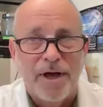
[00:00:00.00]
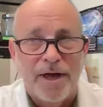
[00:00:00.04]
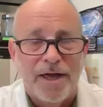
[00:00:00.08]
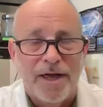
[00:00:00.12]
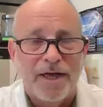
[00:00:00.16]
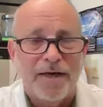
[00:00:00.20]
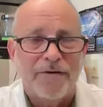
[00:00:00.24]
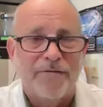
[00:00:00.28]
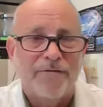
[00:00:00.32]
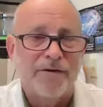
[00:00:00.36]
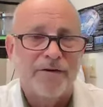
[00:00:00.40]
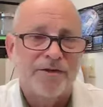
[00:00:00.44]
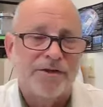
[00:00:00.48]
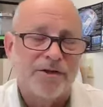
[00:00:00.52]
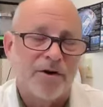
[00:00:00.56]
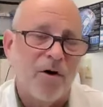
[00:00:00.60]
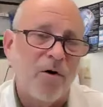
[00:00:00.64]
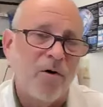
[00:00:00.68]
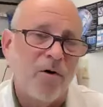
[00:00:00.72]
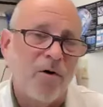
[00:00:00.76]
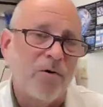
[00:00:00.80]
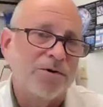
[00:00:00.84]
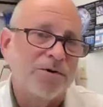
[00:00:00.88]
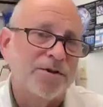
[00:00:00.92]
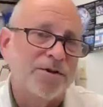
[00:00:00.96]
If there's a
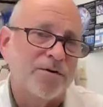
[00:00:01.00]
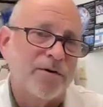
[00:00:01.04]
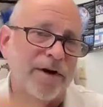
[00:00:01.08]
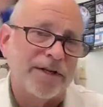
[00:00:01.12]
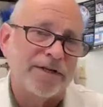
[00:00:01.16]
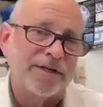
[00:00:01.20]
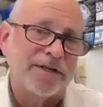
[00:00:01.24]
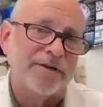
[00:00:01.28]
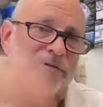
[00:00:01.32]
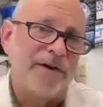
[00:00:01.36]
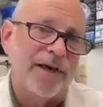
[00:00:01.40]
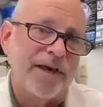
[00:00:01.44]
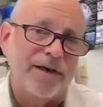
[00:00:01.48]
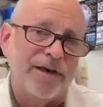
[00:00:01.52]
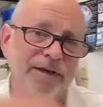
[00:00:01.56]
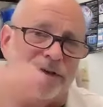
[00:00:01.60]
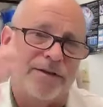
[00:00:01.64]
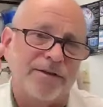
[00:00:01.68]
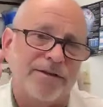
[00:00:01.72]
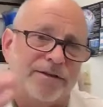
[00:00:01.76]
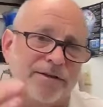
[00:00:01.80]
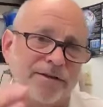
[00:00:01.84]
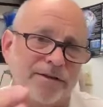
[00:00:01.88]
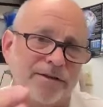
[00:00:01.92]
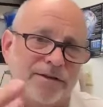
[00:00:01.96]
whole stretch of
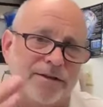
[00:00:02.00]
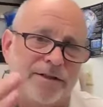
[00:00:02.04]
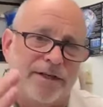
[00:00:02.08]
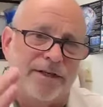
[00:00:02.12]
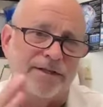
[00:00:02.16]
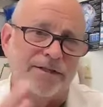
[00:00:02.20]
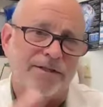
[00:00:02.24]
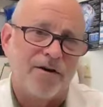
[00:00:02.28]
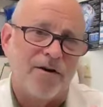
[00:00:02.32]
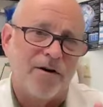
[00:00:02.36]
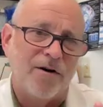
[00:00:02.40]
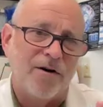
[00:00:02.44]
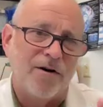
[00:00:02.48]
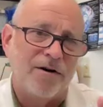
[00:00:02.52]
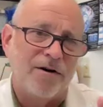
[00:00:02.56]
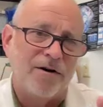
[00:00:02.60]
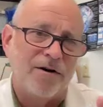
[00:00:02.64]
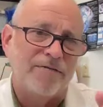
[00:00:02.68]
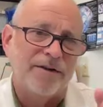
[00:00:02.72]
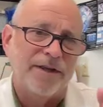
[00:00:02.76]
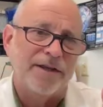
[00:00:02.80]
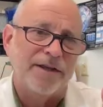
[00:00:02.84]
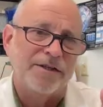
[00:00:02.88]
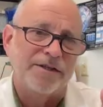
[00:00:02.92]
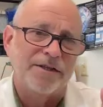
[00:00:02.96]
A's, it's hard for
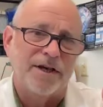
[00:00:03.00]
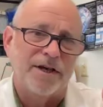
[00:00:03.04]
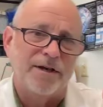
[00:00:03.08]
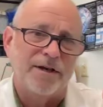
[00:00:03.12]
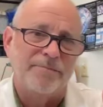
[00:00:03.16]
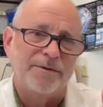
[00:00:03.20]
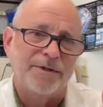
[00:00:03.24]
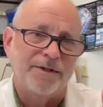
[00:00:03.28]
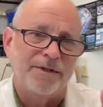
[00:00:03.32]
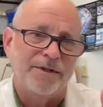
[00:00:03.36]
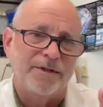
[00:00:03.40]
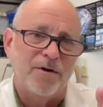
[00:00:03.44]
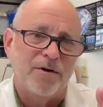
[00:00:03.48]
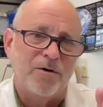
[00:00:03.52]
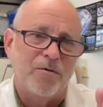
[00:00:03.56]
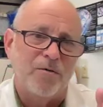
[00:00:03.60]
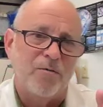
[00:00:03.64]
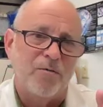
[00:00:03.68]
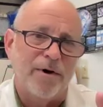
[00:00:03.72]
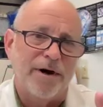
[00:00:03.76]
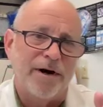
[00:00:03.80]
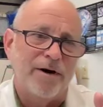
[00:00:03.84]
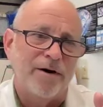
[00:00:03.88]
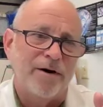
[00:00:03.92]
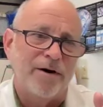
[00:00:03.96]
the enzyme to know
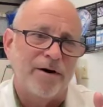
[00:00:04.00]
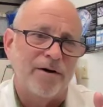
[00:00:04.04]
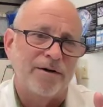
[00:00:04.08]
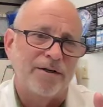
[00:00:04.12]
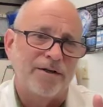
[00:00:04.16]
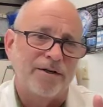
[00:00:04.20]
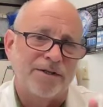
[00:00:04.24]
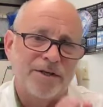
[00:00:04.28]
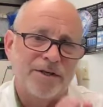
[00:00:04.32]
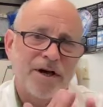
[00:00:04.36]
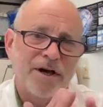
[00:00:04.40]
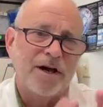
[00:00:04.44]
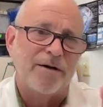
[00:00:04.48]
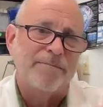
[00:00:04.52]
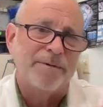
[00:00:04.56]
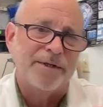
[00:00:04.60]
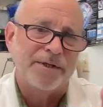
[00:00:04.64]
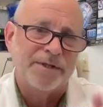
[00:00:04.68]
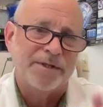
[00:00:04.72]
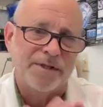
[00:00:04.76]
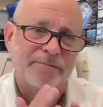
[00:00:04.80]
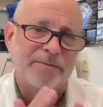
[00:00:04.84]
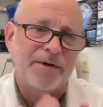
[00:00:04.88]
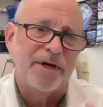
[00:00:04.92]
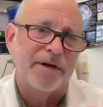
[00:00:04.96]
where to stop, and
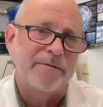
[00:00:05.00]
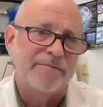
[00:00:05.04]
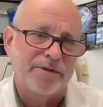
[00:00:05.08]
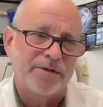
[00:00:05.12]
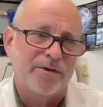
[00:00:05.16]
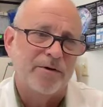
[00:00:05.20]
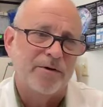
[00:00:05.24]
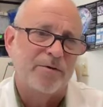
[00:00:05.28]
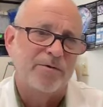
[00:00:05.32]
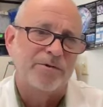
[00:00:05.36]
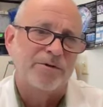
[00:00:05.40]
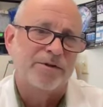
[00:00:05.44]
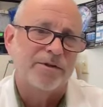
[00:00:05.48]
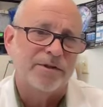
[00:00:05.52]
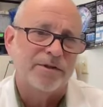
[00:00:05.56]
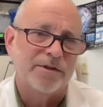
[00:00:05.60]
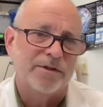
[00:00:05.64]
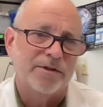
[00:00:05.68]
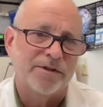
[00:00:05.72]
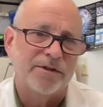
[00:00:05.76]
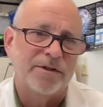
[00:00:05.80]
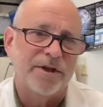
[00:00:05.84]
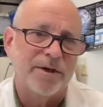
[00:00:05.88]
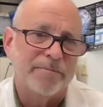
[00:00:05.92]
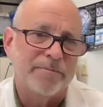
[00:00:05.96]
sometimes those
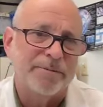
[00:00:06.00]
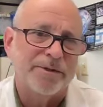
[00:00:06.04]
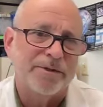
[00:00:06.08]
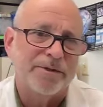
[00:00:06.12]
slips.